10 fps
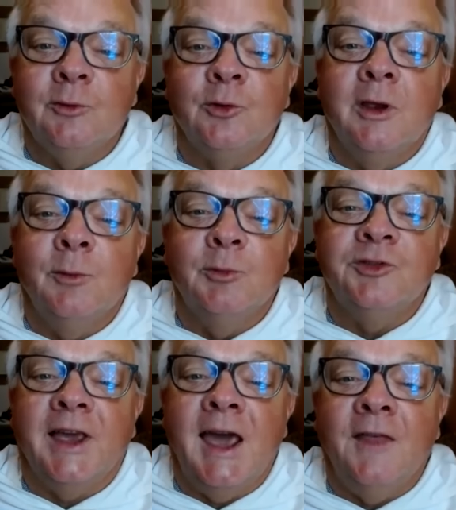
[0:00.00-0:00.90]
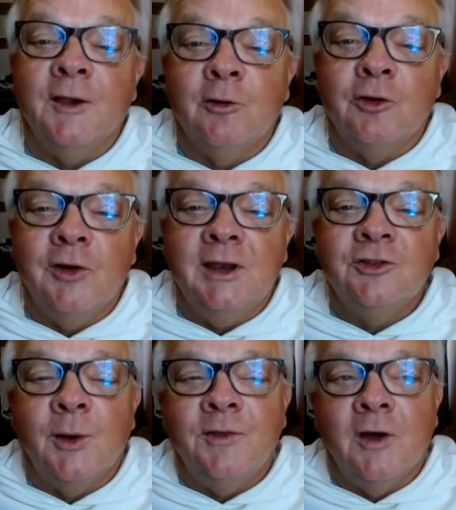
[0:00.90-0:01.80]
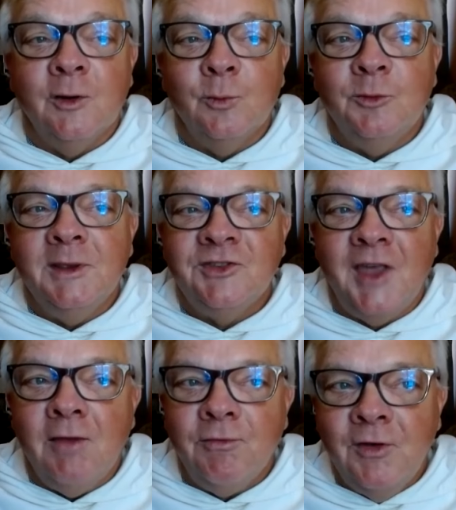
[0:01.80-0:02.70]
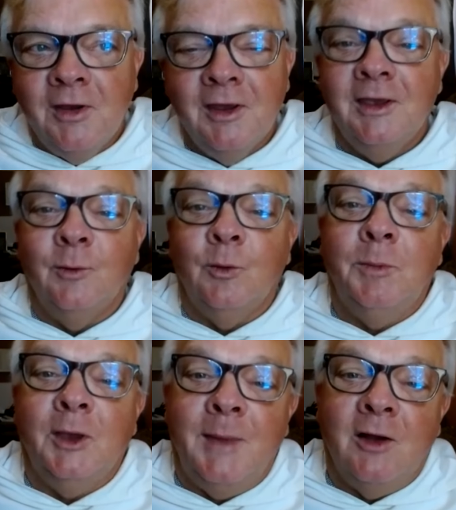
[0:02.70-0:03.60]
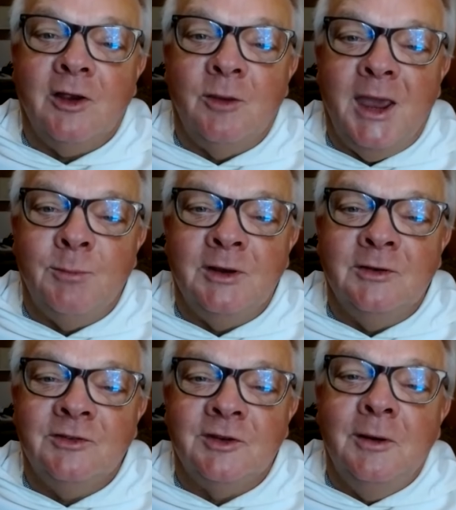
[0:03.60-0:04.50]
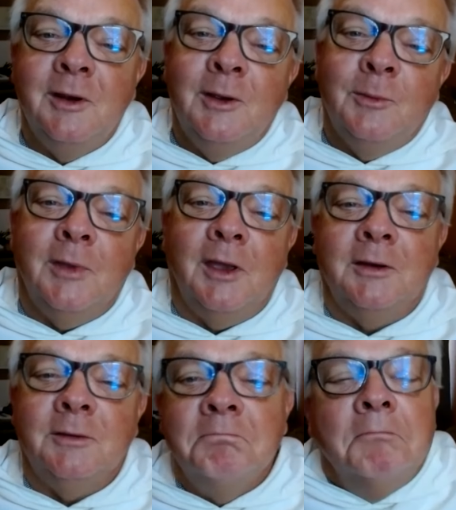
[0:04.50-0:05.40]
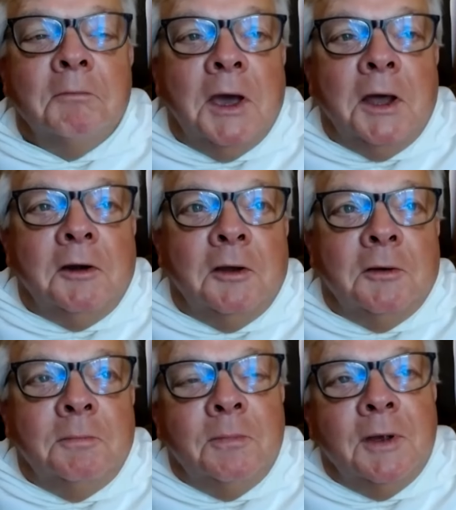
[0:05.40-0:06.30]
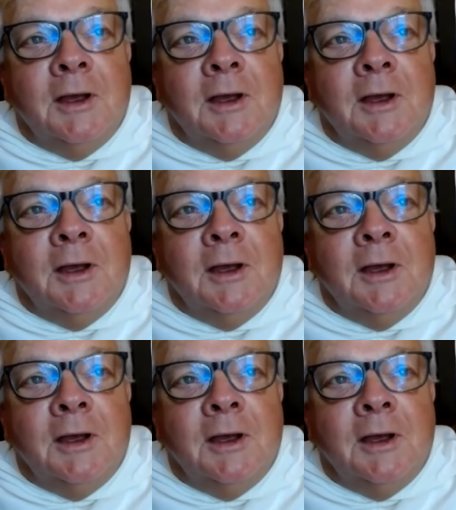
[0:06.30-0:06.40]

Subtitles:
It was a Catholic retreat, so I thought it would be safe. It would be about commandments and I don't know,